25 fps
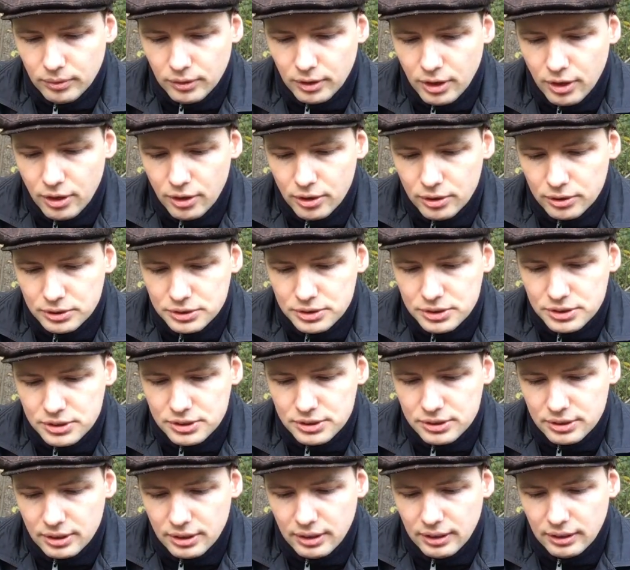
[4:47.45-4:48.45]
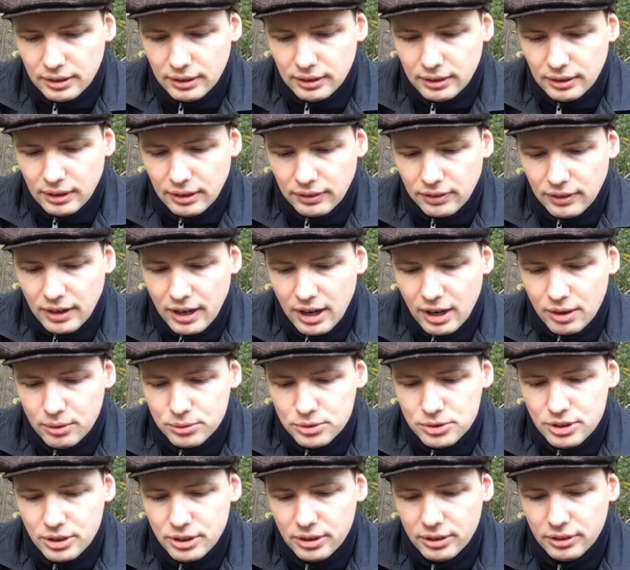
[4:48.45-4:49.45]
girls at the
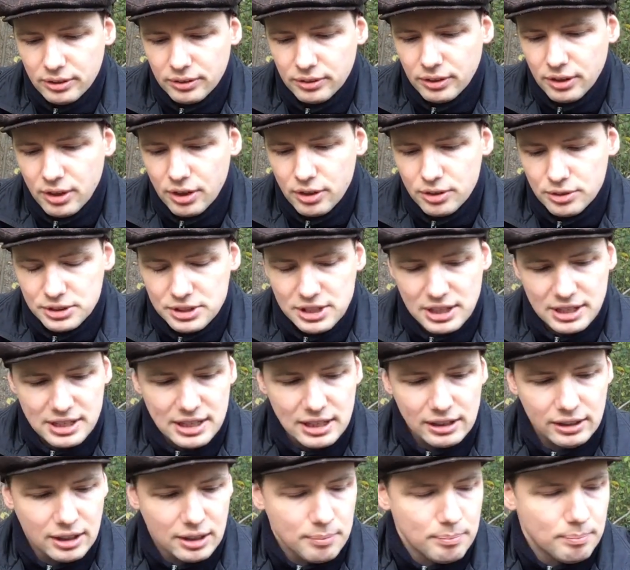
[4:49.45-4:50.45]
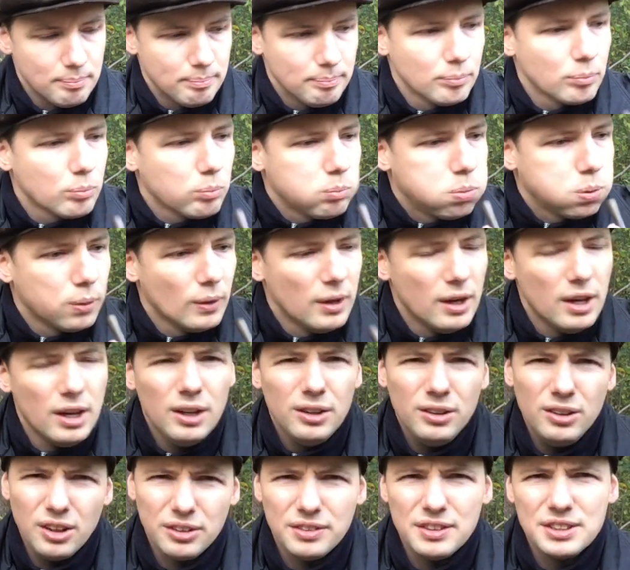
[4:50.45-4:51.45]
counter. Girls are yelling,
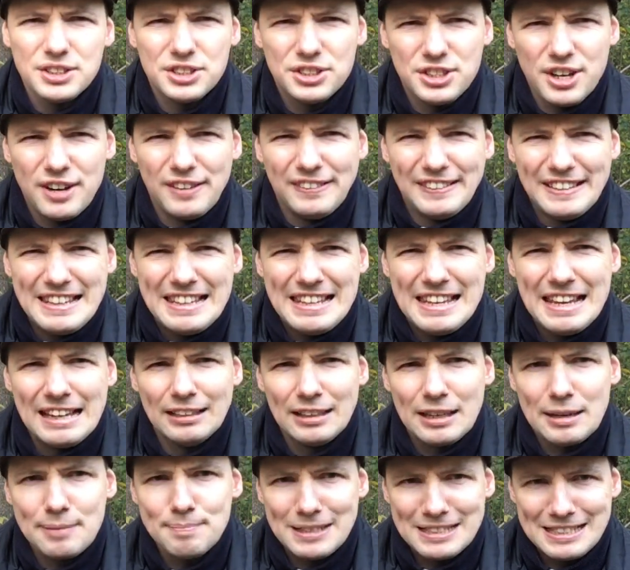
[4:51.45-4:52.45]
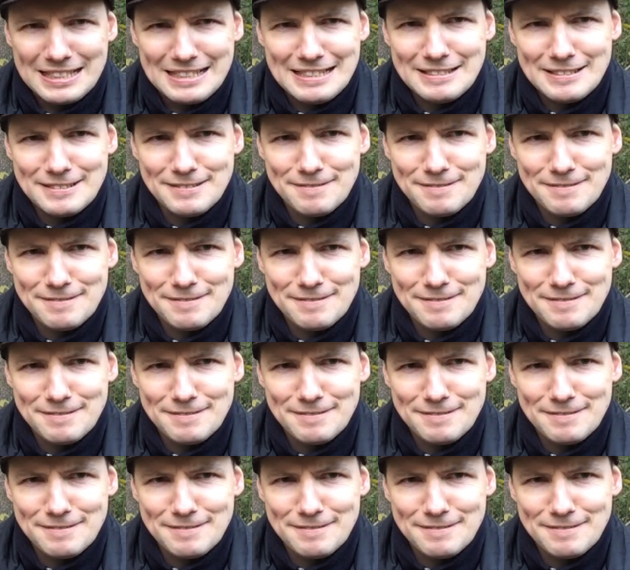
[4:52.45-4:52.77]
not necessarily yelling, but